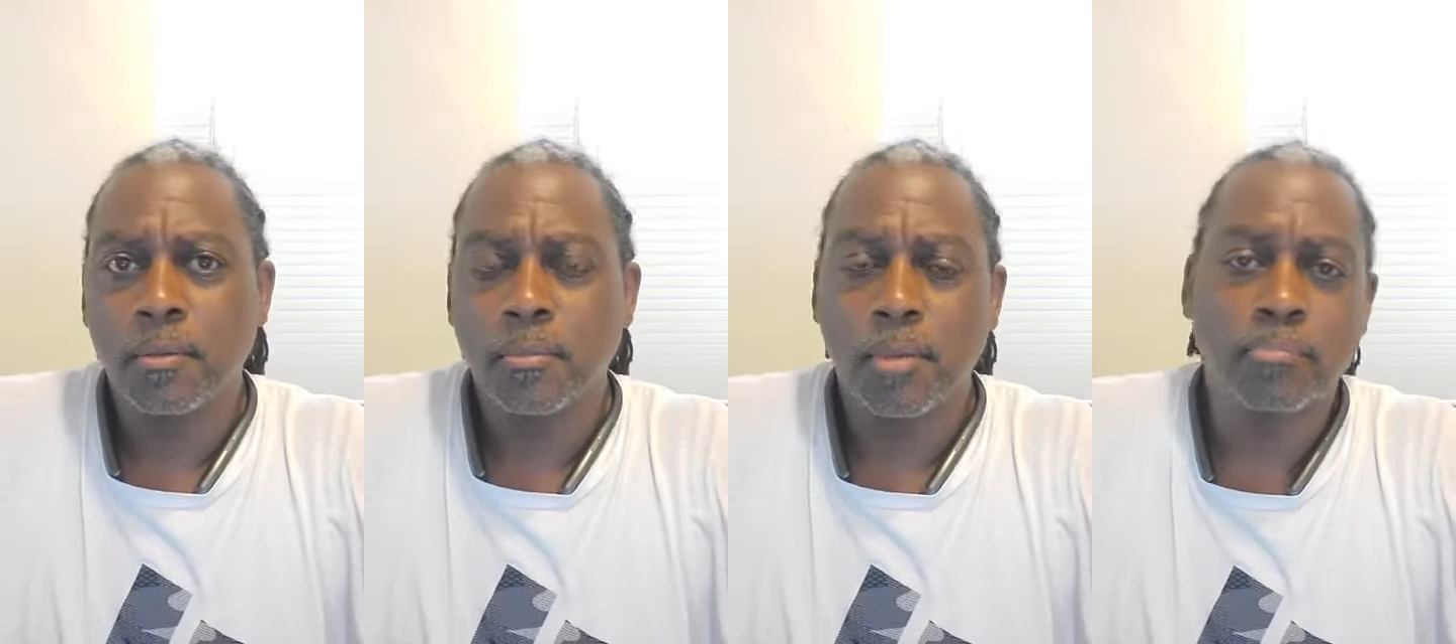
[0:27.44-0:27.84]

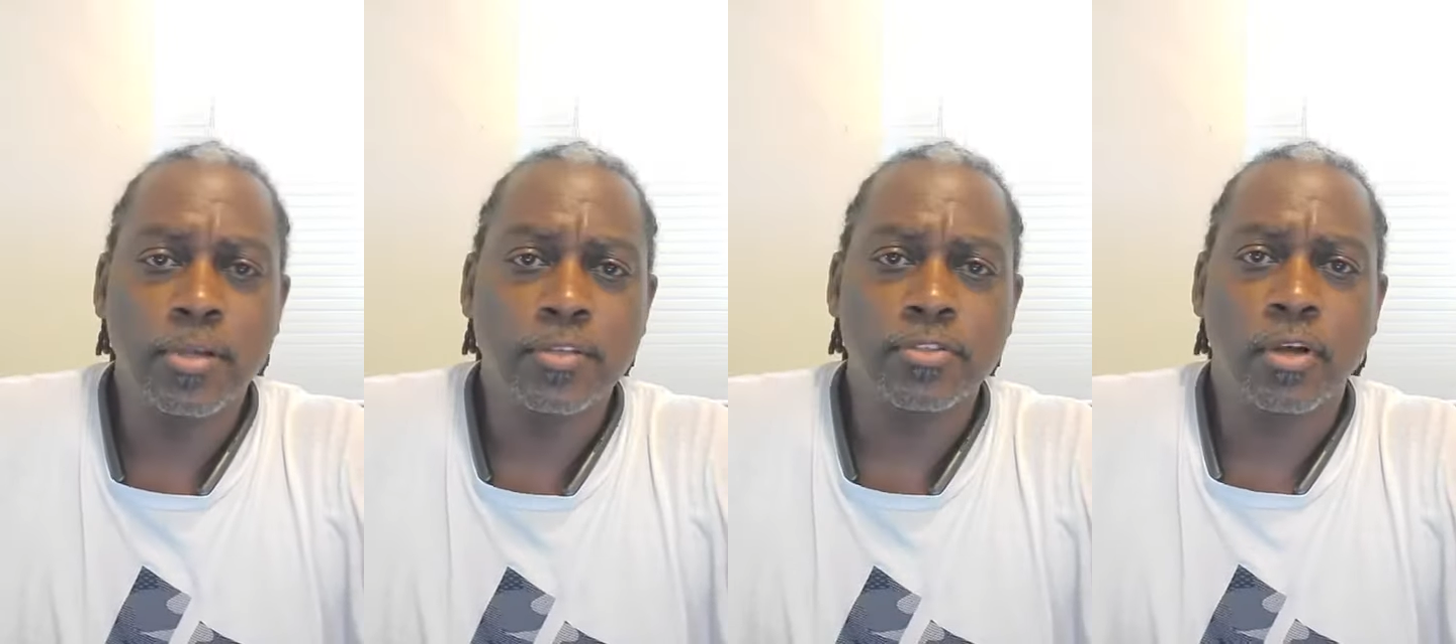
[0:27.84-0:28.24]
I'm
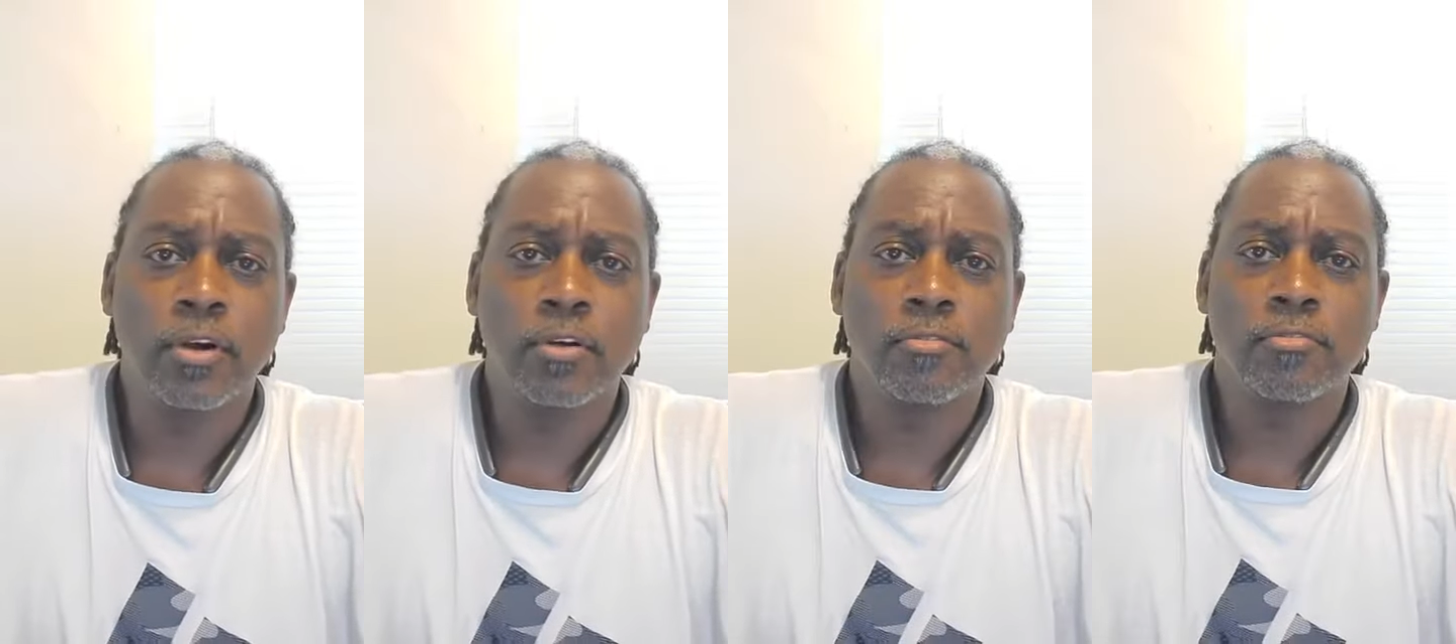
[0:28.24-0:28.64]
pissed
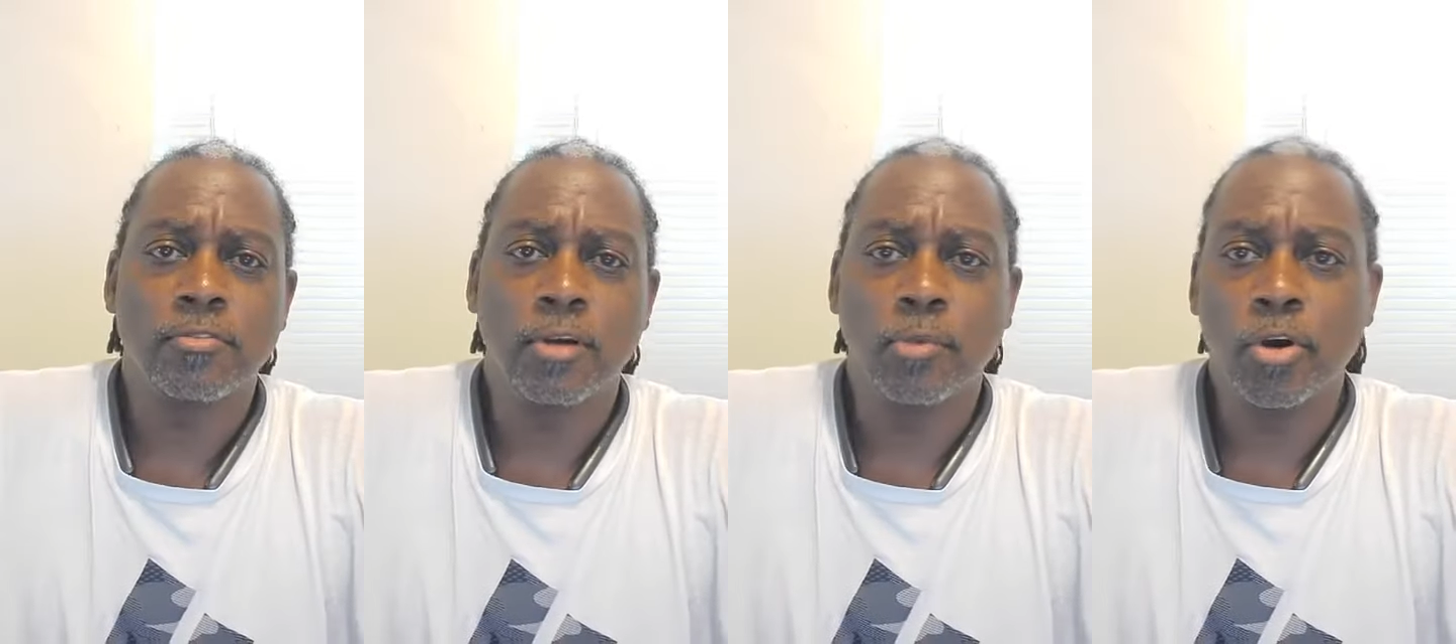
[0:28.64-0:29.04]
off,
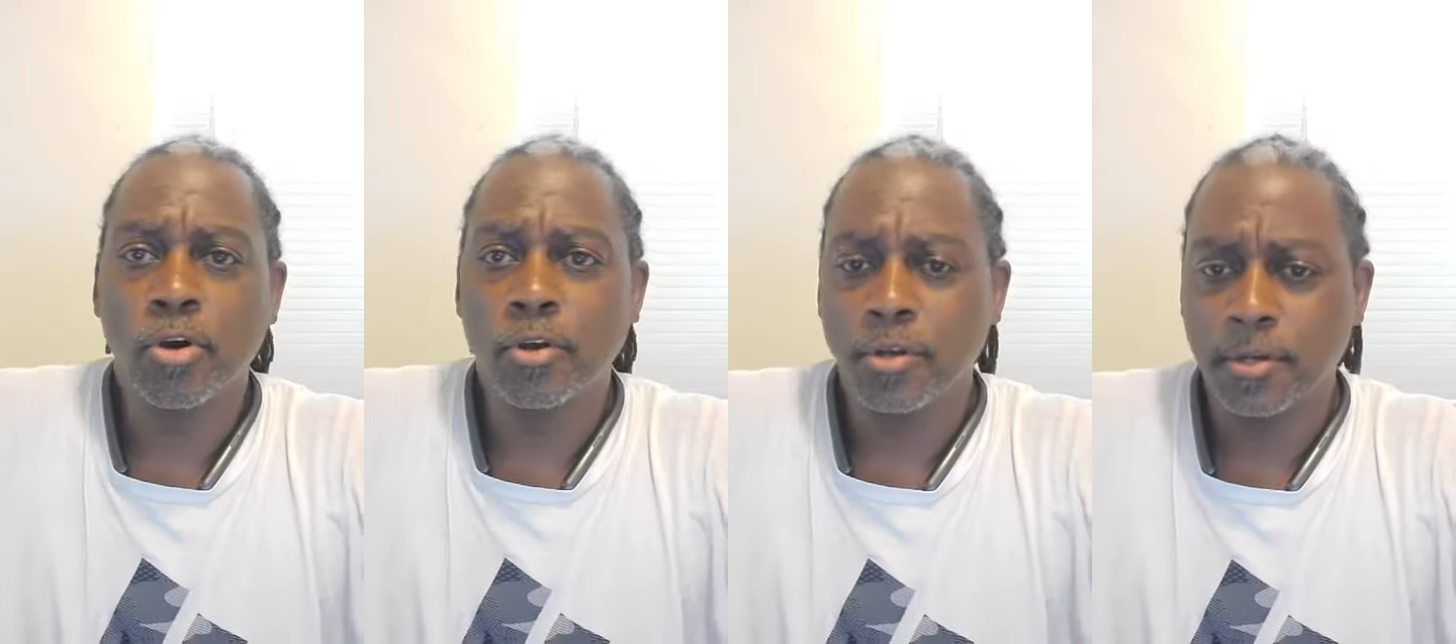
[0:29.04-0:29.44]
I'm
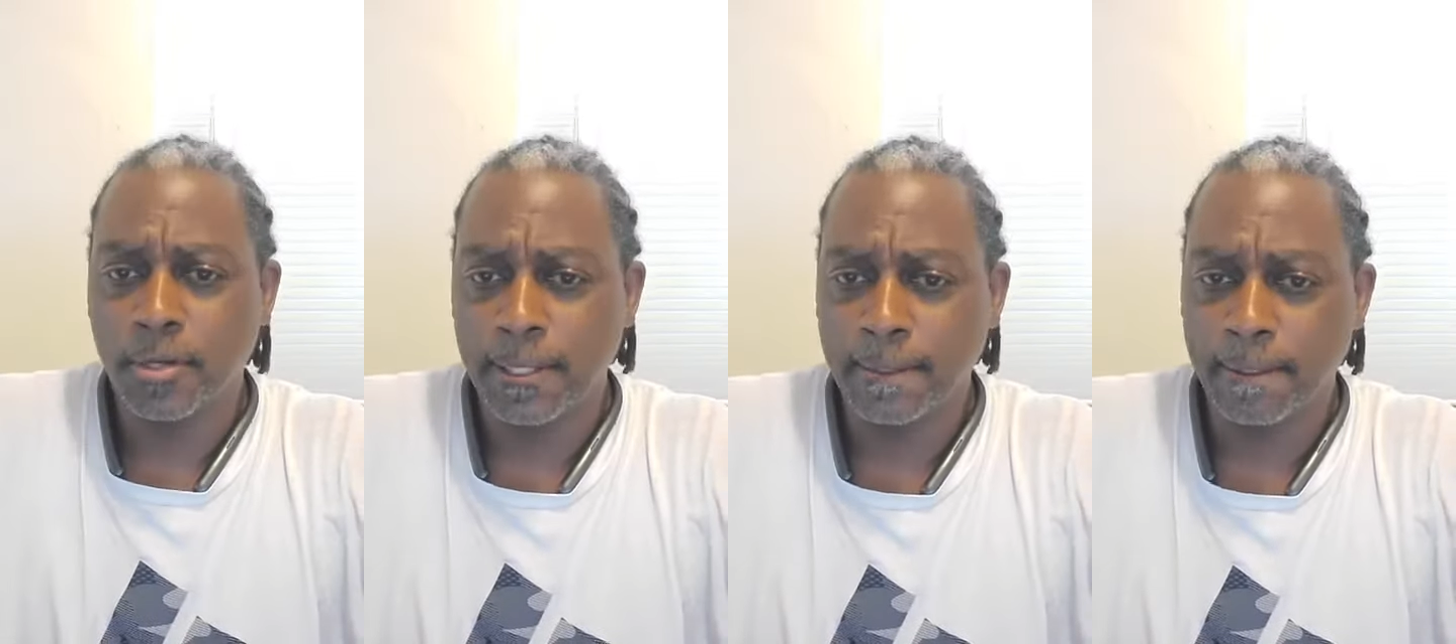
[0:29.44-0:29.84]
hurt,
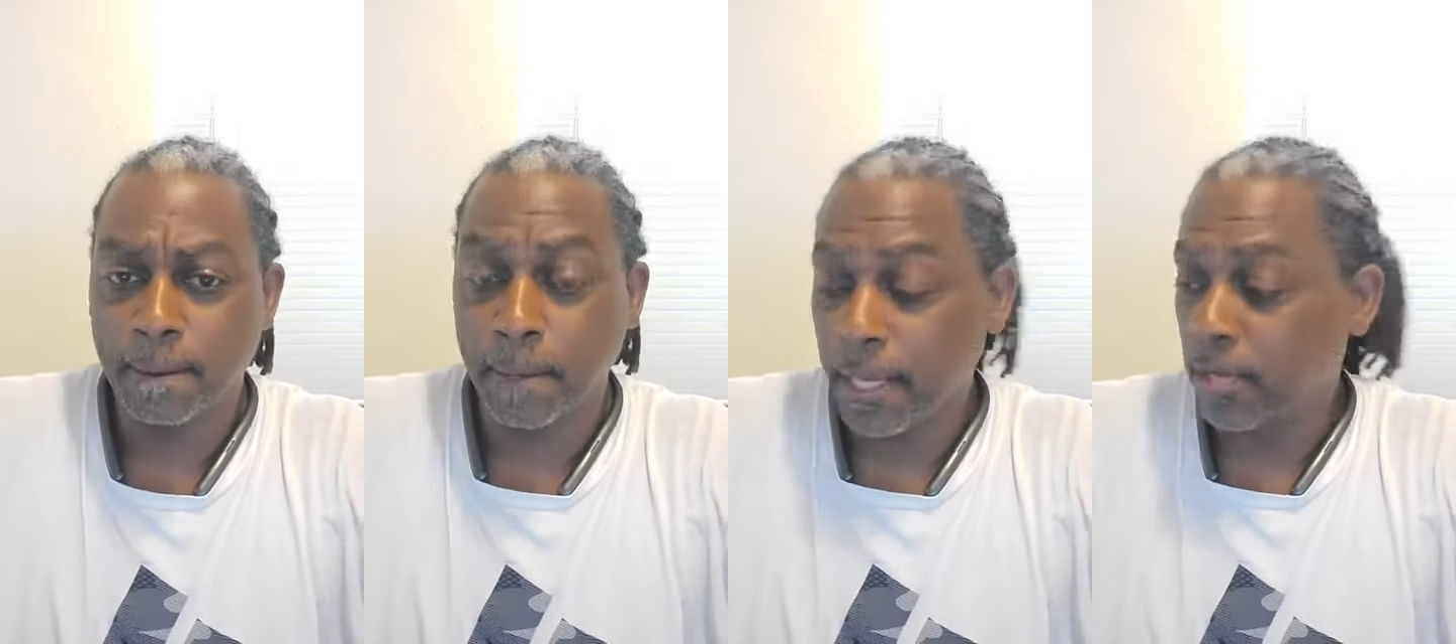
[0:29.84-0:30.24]

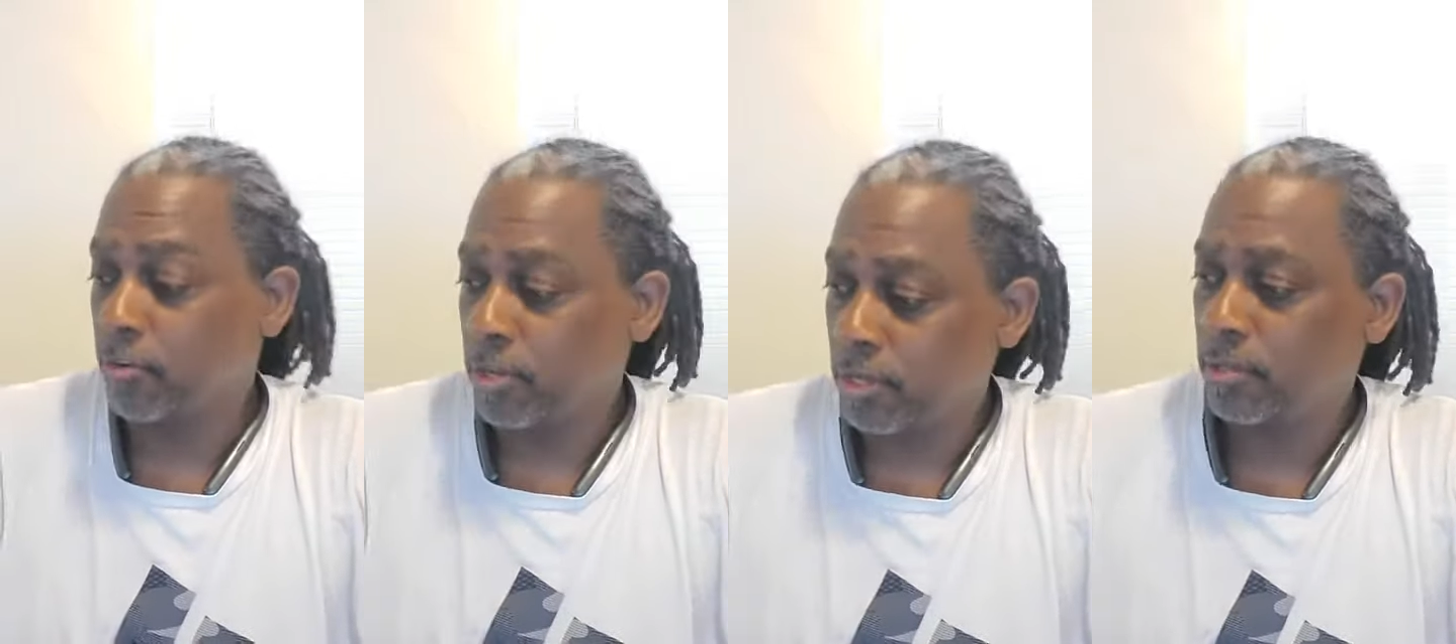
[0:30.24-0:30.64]
I'm
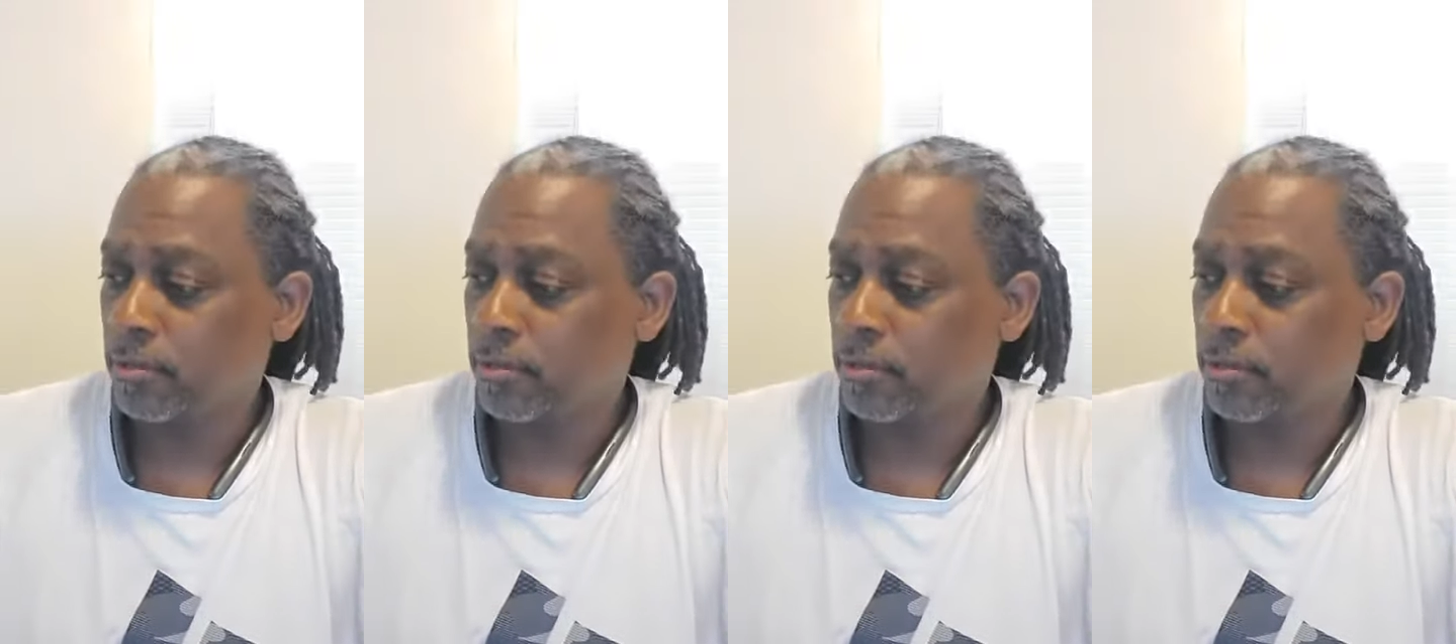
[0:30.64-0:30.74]
angry.